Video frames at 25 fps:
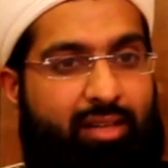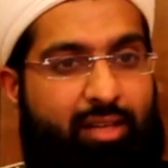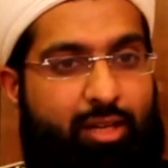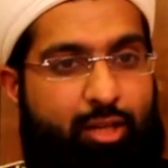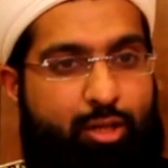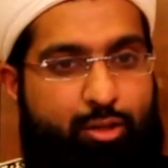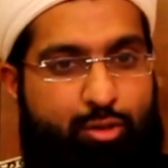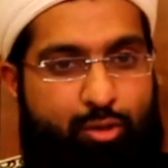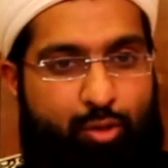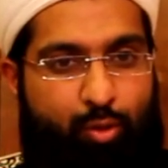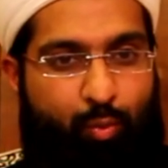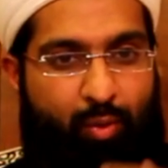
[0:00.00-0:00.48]

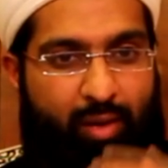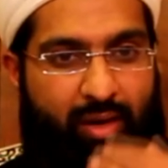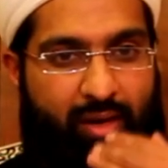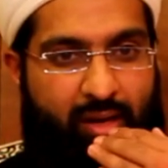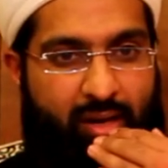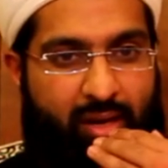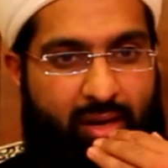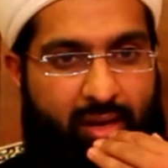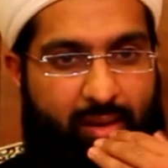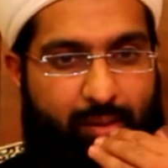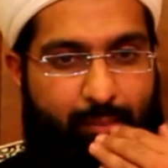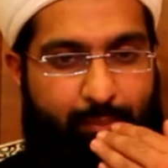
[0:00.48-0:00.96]
So when
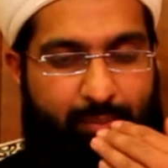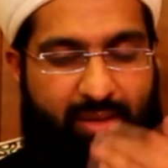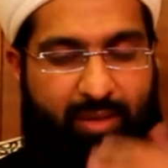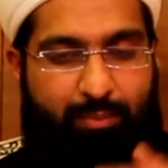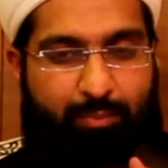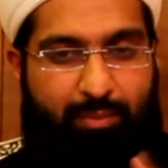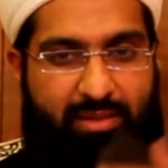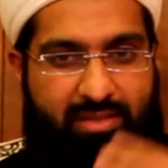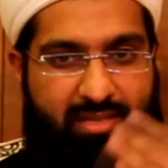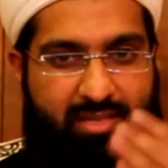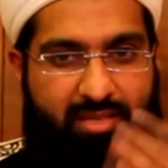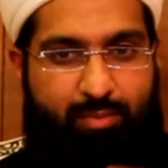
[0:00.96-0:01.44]

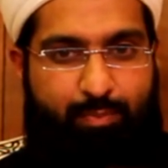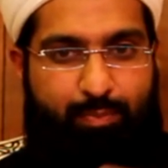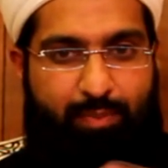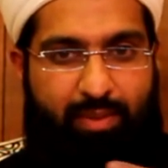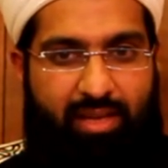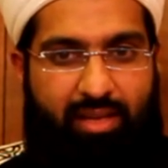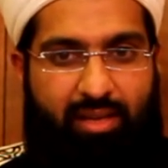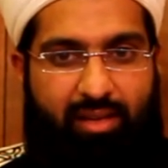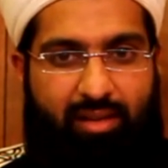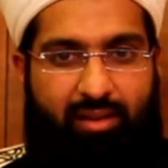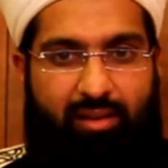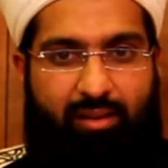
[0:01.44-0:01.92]
people
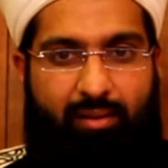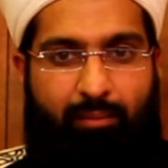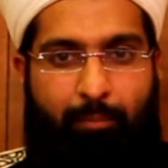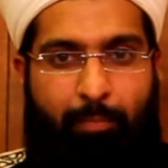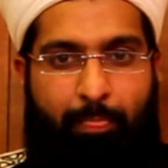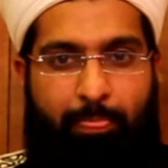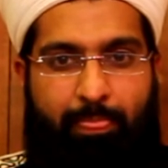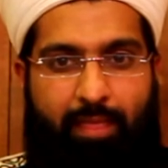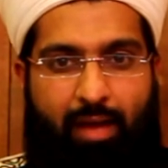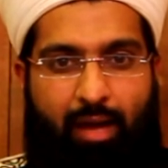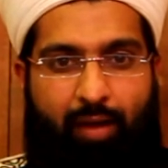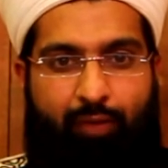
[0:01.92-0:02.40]
speak
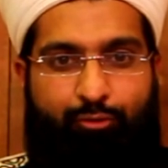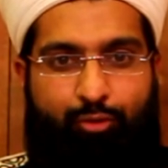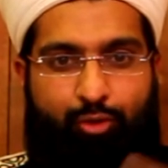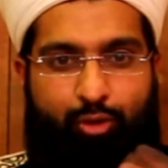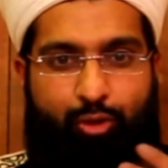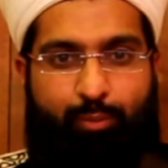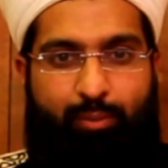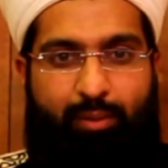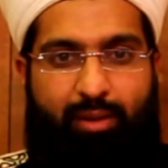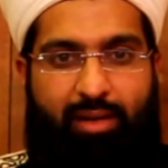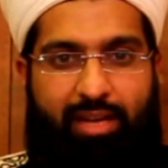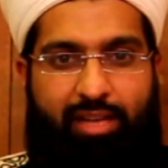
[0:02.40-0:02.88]
of
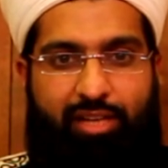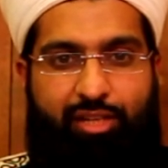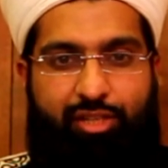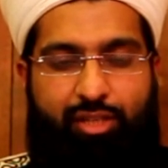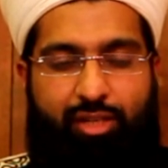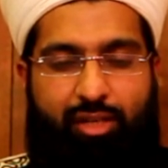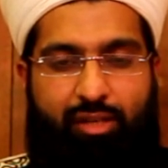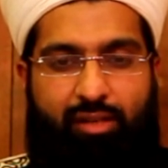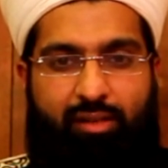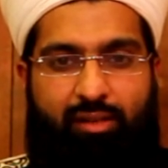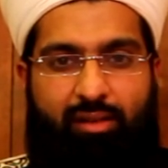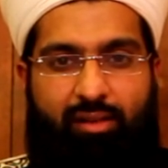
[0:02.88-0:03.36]

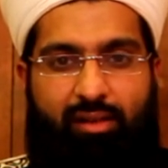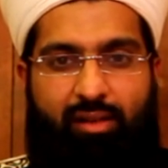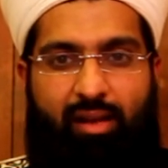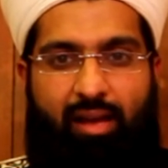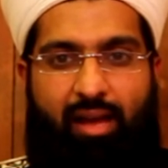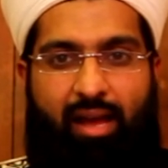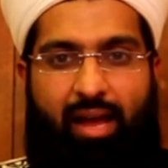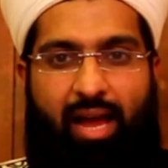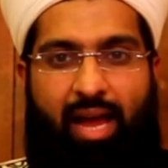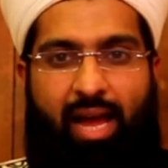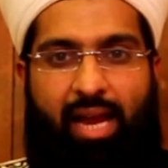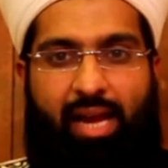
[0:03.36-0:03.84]
tribulation
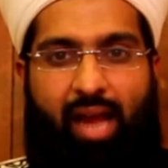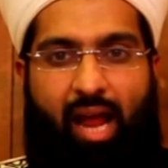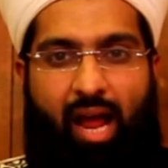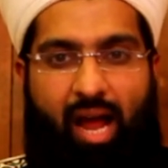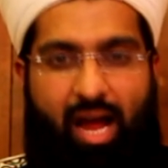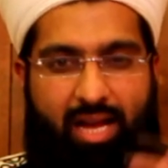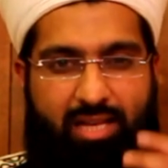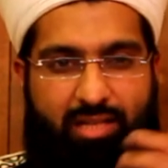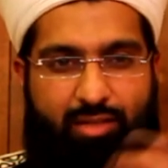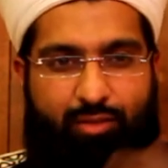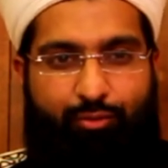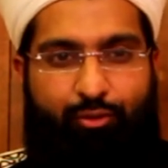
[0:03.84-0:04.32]
and
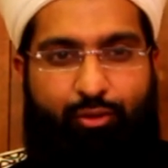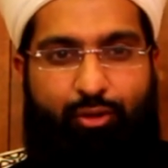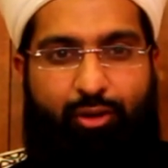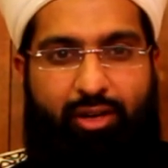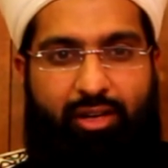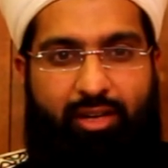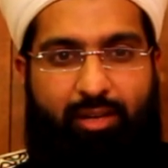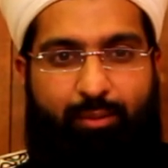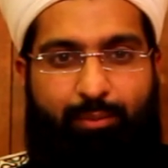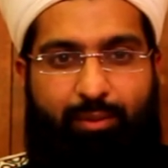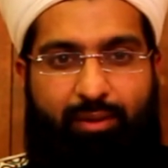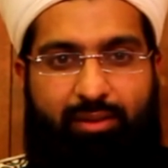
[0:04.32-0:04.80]
ask for it
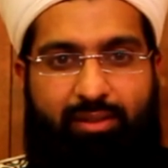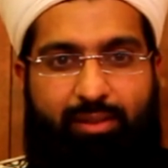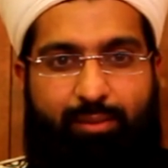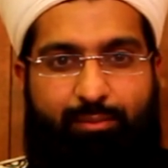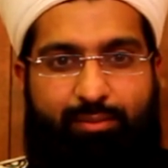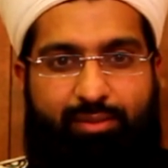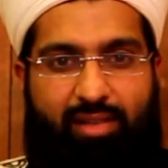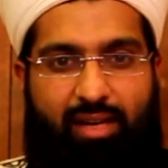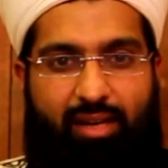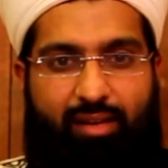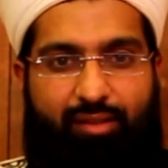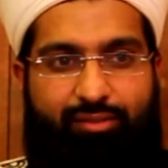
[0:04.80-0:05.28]
upon
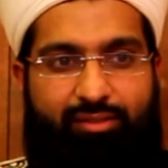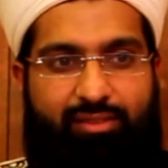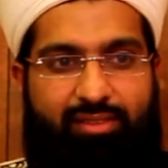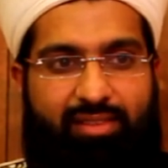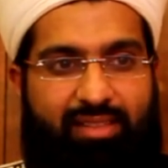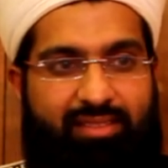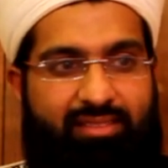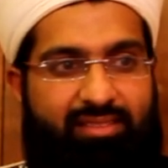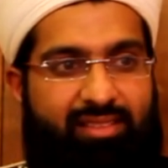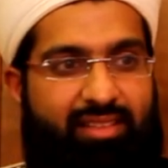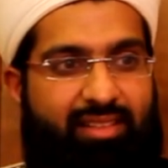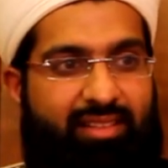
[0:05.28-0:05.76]
themselves,
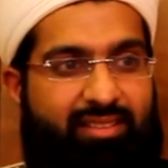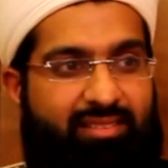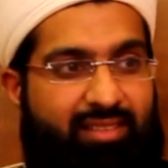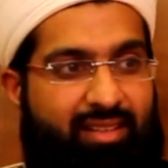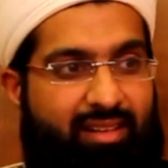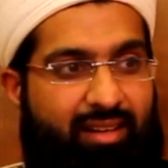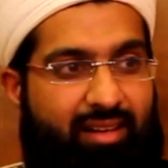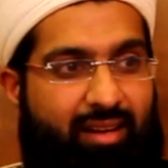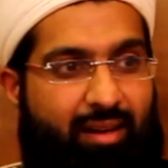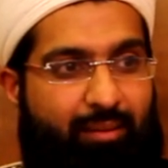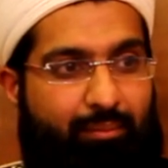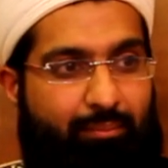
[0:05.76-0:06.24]
that's it, it's going
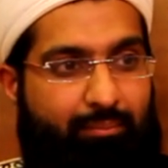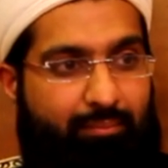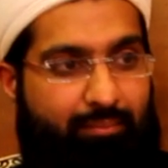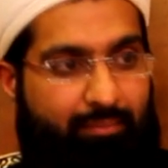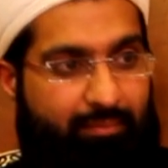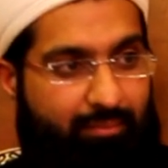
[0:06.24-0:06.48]
to come.